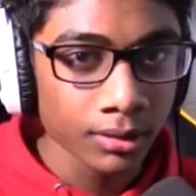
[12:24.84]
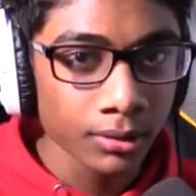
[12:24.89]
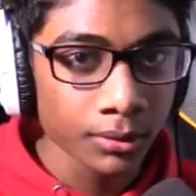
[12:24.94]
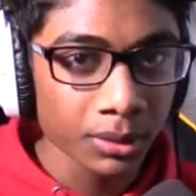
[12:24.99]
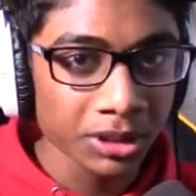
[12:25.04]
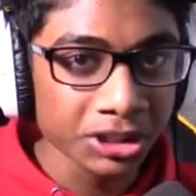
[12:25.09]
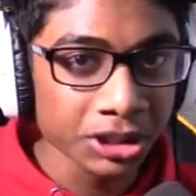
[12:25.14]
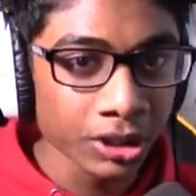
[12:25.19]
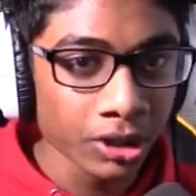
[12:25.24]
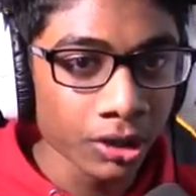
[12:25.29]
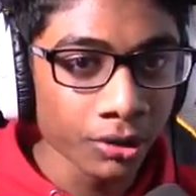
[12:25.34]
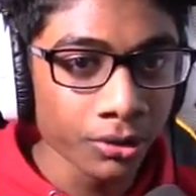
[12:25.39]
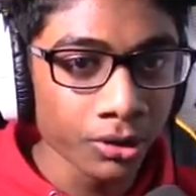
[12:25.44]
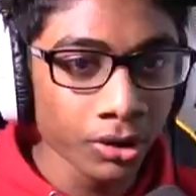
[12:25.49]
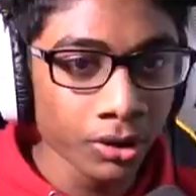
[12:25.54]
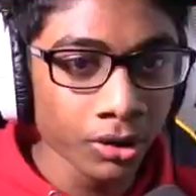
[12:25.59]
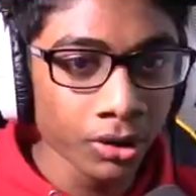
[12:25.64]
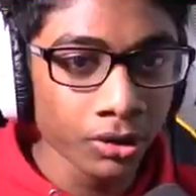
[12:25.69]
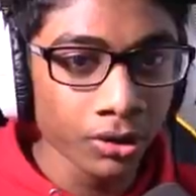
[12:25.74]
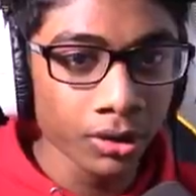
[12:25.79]
What you gonna
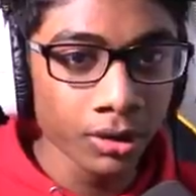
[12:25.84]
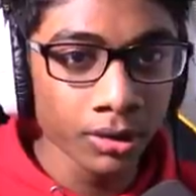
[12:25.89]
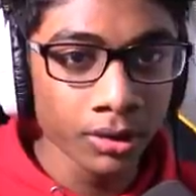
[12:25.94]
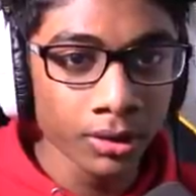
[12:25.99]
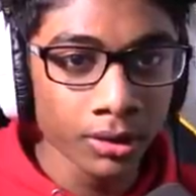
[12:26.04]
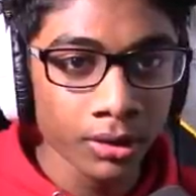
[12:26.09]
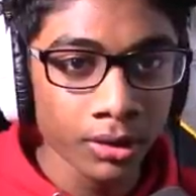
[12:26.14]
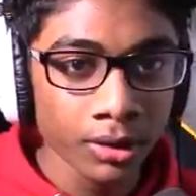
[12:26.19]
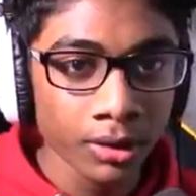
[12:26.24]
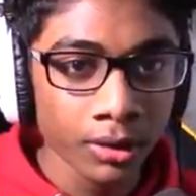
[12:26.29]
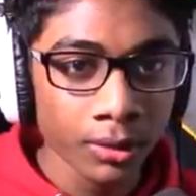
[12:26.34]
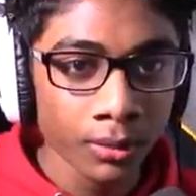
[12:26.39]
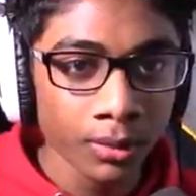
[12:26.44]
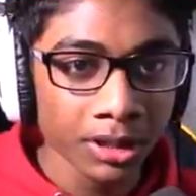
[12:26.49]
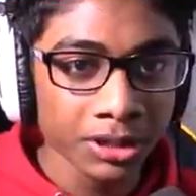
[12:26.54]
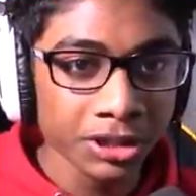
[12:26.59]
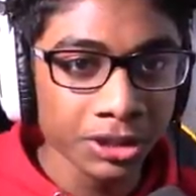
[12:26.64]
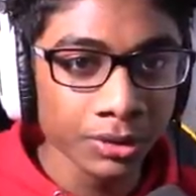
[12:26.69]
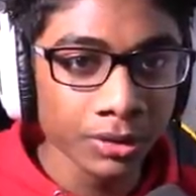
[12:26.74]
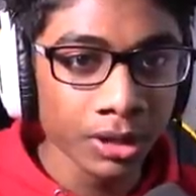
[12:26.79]
do, dude?
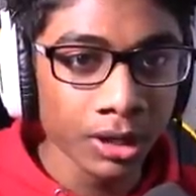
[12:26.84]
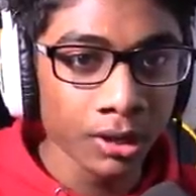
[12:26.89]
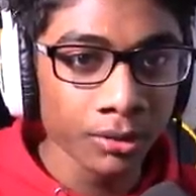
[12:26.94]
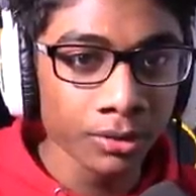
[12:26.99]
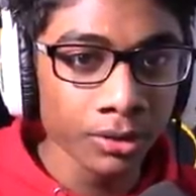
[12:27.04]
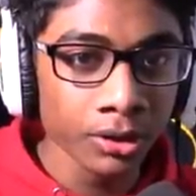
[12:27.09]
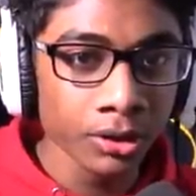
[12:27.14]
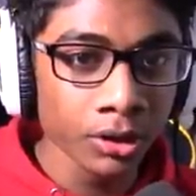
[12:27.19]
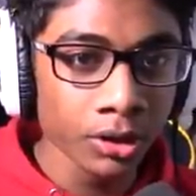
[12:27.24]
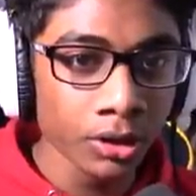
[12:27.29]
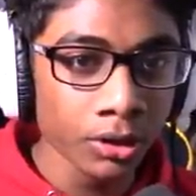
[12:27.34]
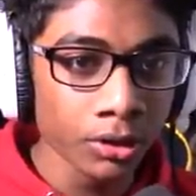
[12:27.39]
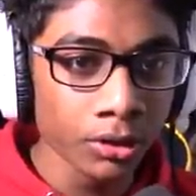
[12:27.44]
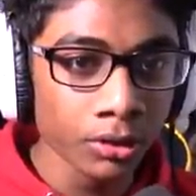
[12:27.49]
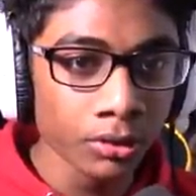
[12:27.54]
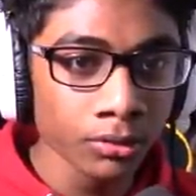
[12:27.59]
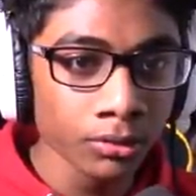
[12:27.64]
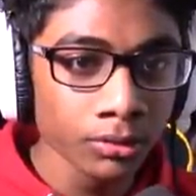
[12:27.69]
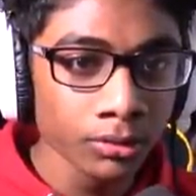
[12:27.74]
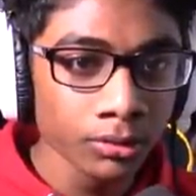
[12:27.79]
What you gonna
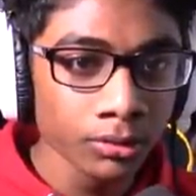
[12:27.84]
do?